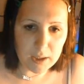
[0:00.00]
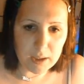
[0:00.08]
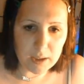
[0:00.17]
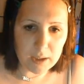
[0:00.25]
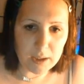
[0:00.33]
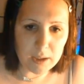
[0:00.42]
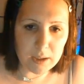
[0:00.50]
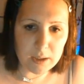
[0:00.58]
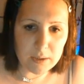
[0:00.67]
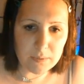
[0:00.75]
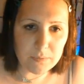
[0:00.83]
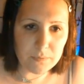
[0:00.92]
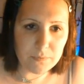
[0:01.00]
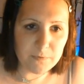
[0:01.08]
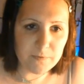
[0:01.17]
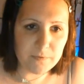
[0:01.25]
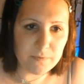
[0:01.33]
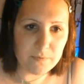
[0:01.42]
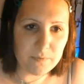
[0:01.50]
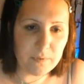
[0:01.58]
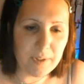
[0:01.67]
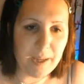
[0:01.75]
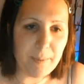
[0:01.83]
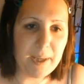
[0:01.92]
Uh,
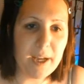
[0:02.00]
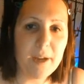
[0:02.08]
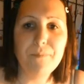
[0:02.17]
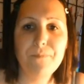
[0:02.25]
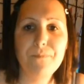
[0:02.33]
there we go.